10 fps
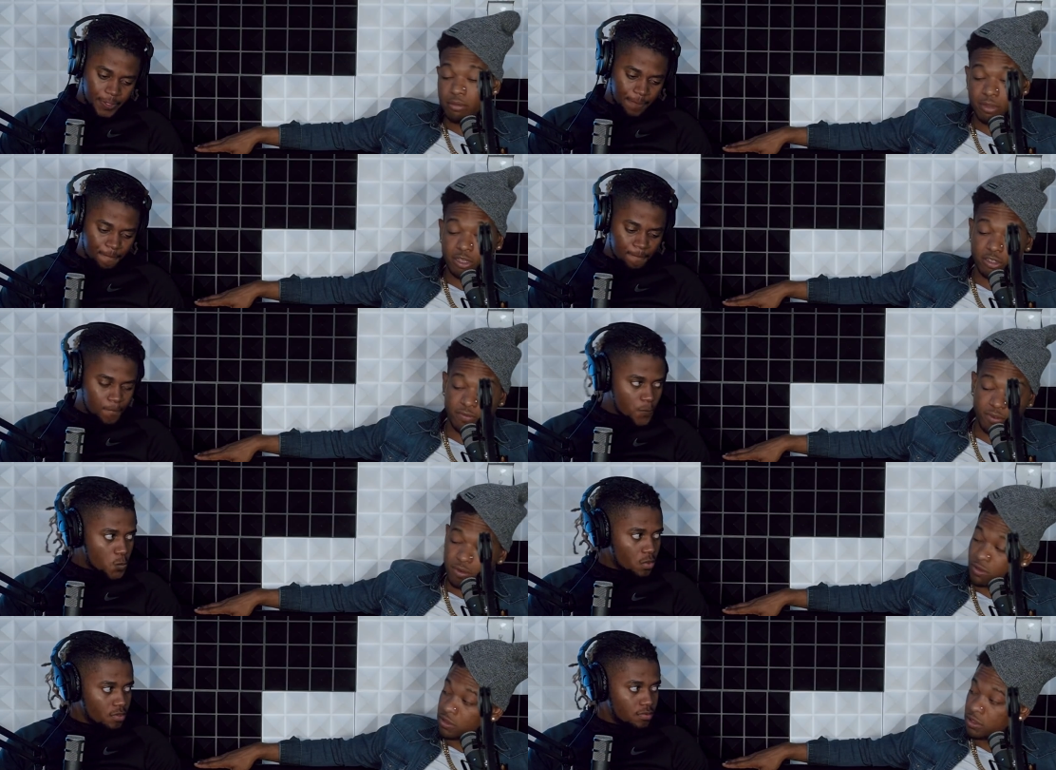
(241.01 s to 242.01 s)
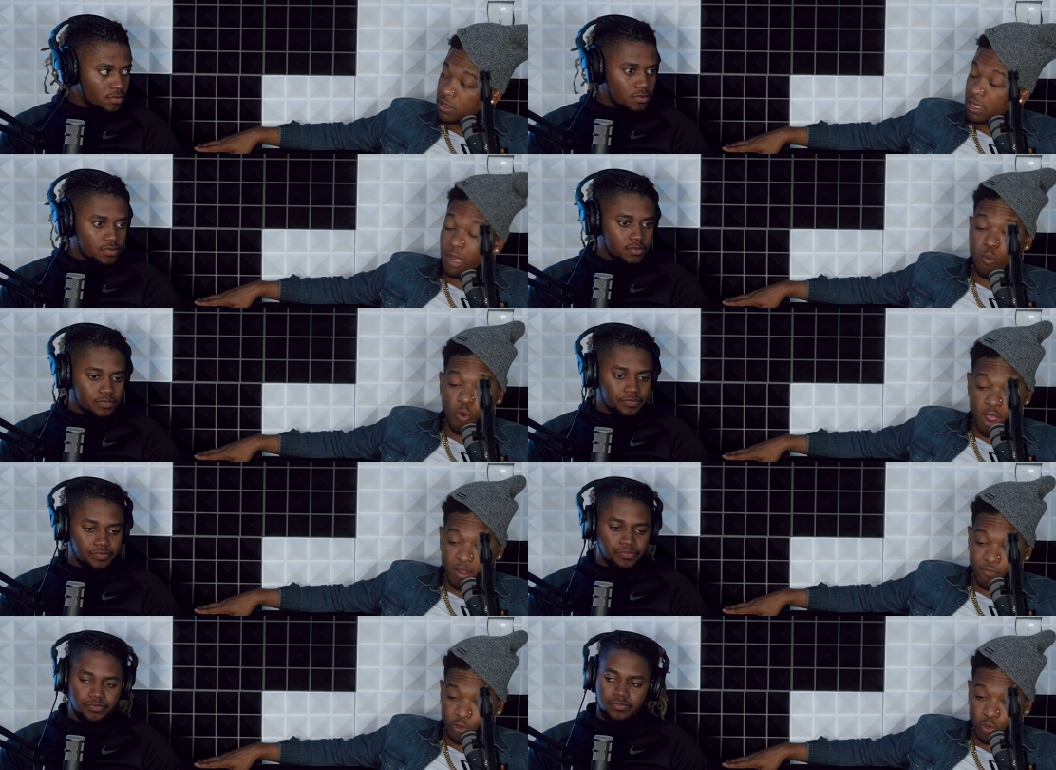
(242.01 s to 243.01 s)
Speaker 1: because of views. Them
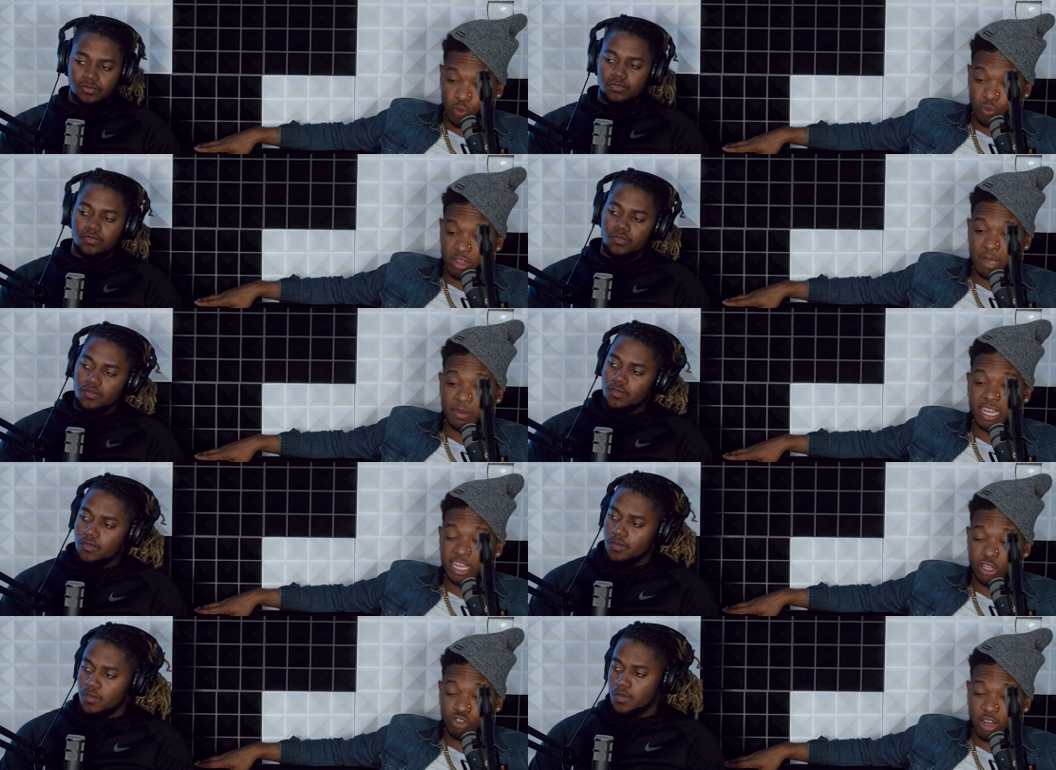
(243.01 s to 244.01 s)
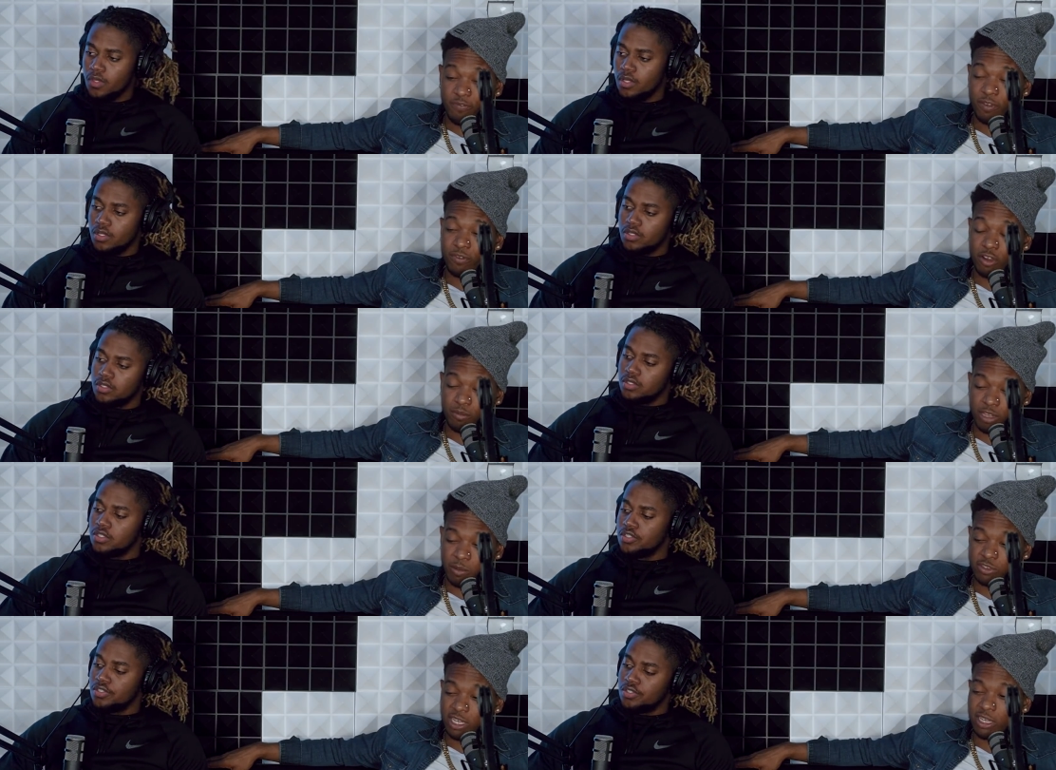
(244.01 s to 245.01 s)
want views, them need the traffic for come to
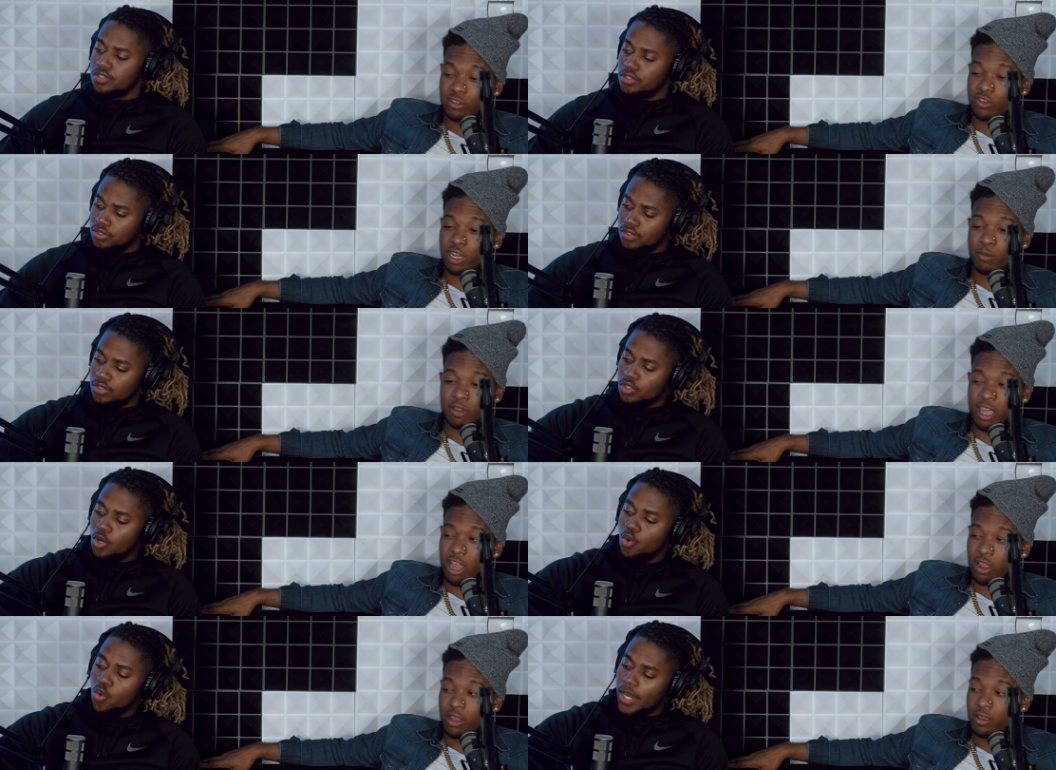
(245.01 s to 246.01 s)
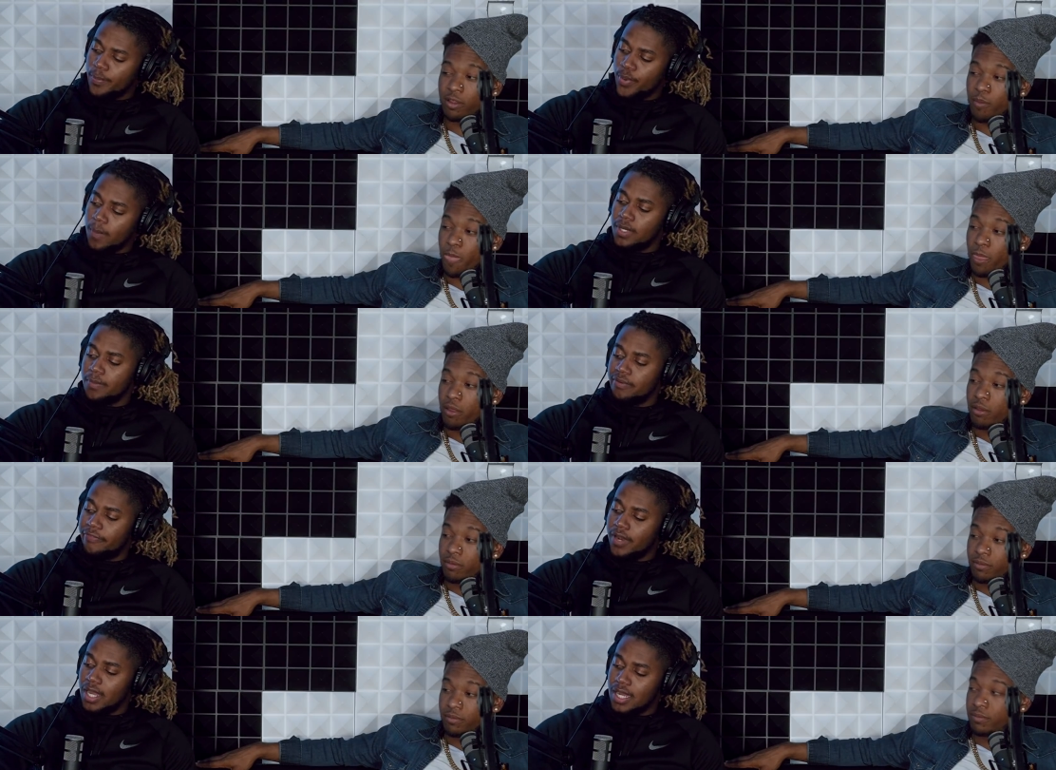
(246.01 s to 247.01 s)
them channels. So them talk.
Speaker 2: So who are the problem? The
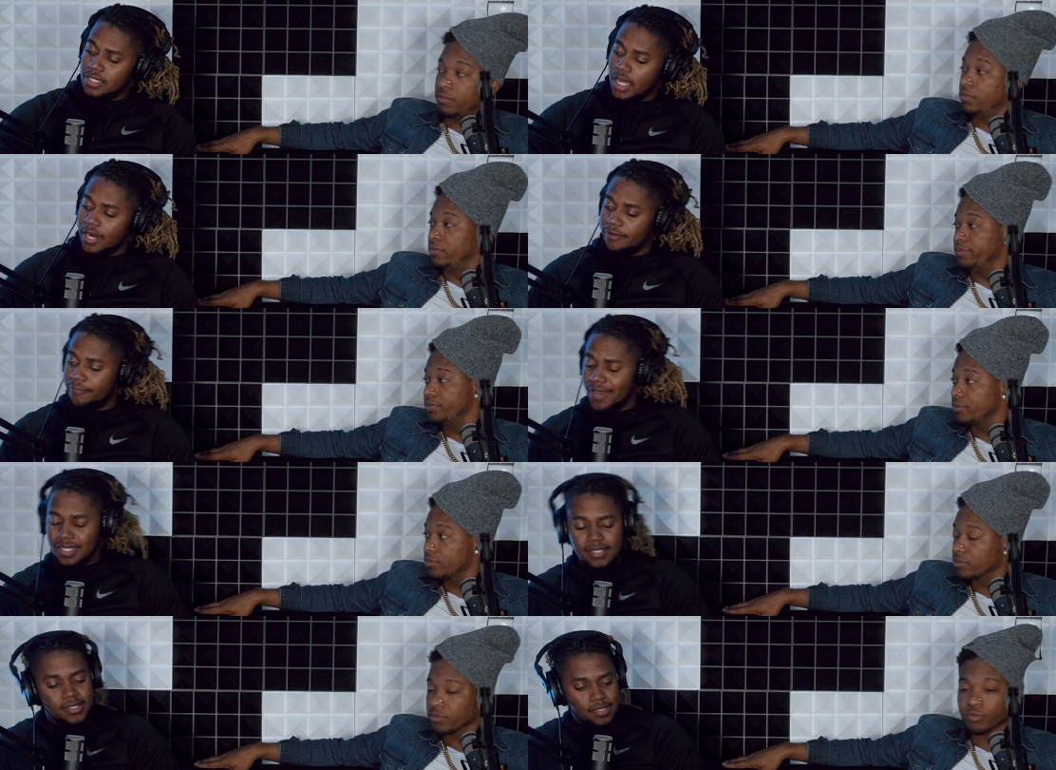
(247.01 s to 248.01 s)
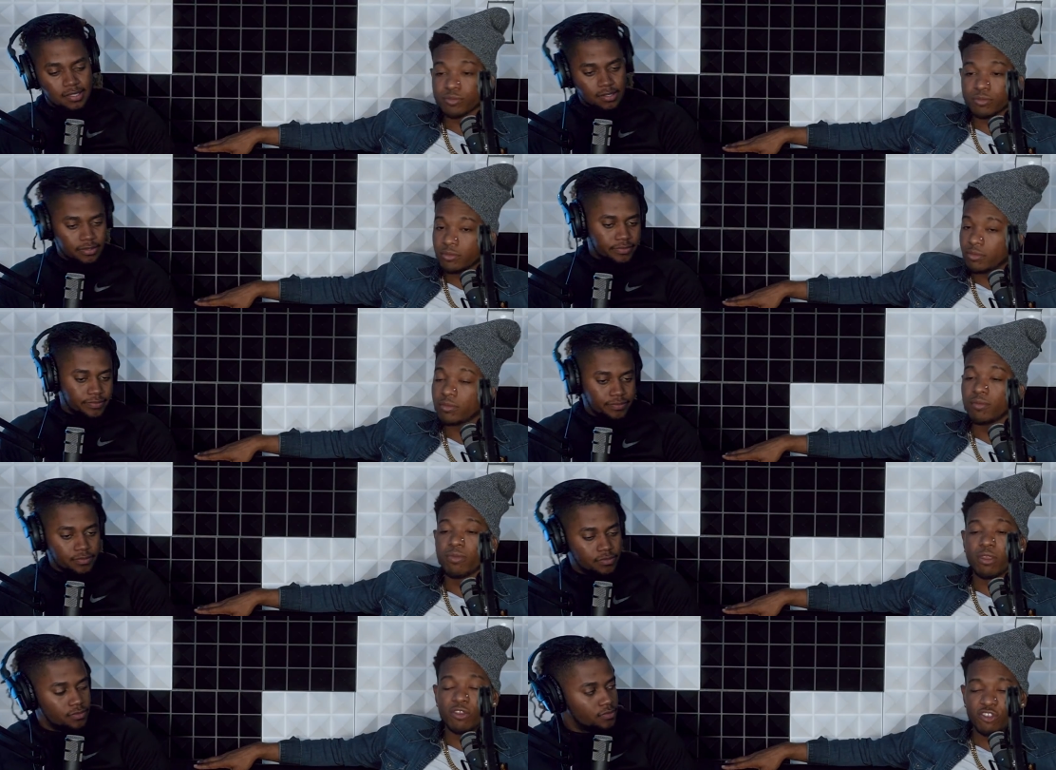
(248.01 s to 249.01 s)
vloggers are the fans?
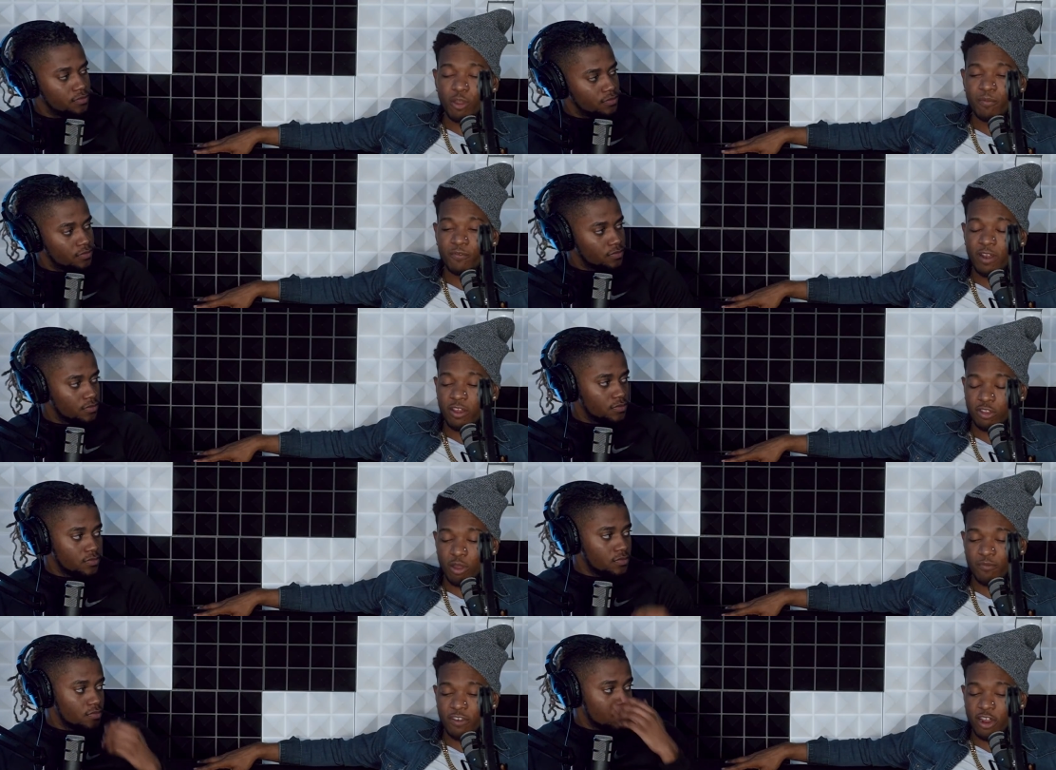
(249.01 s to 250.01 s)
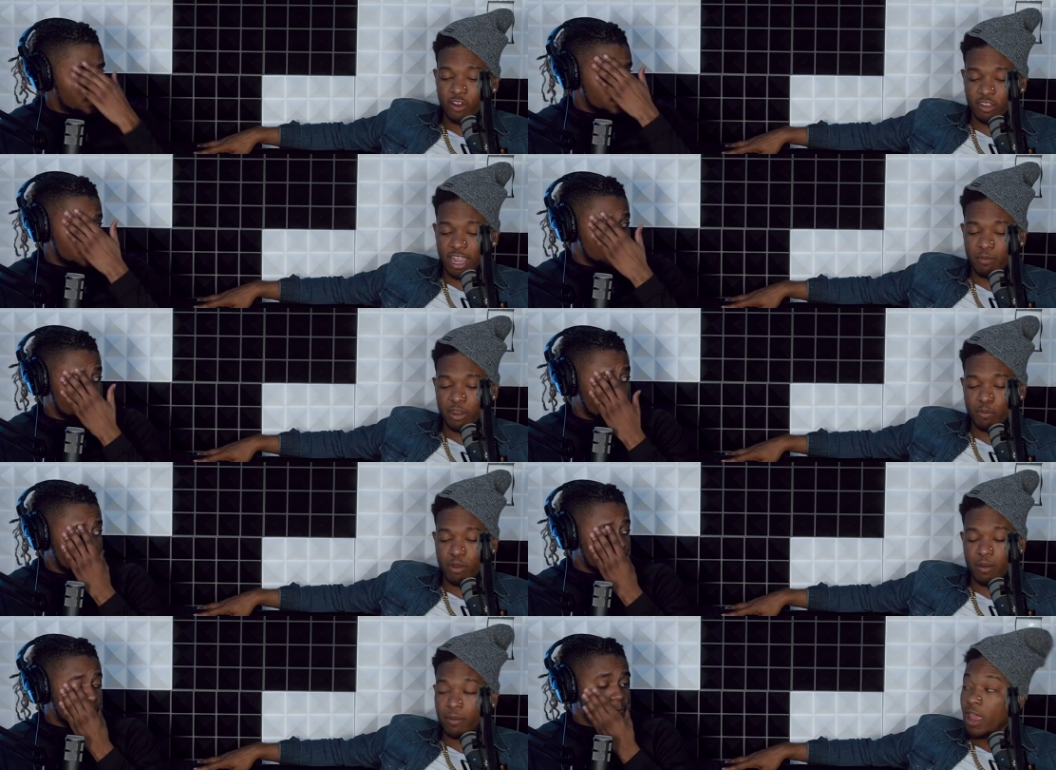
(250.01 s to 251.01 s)
Speaker 1: some some vloggers can be the
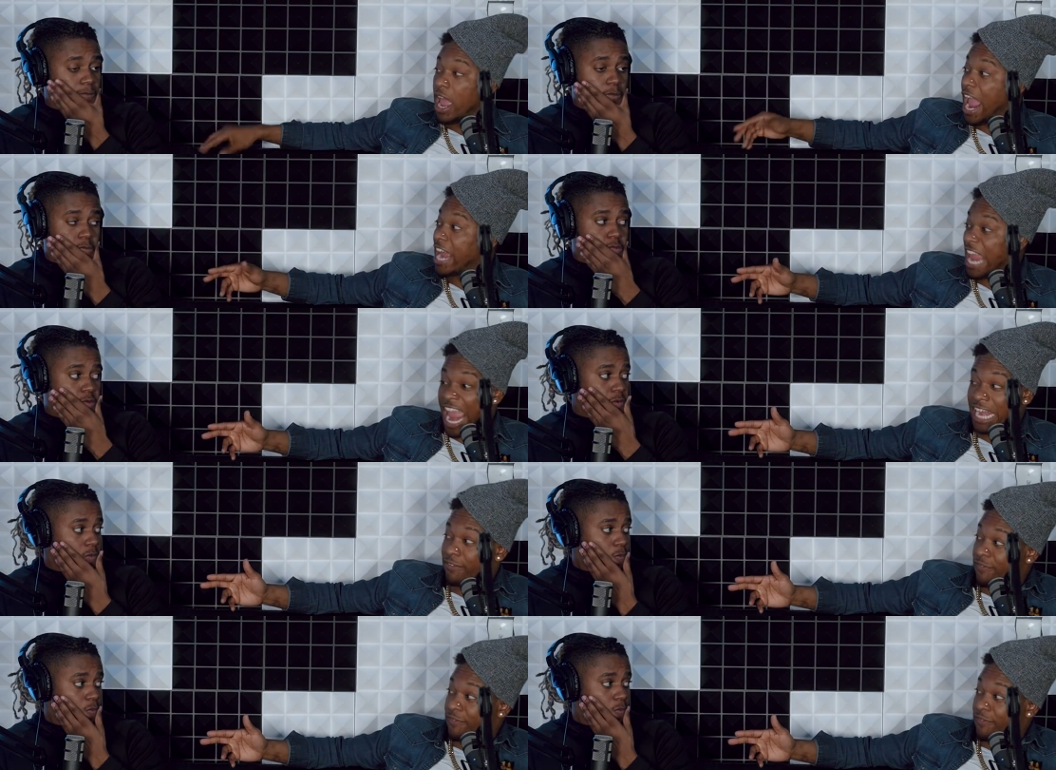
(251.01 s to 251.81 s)
problem, and and the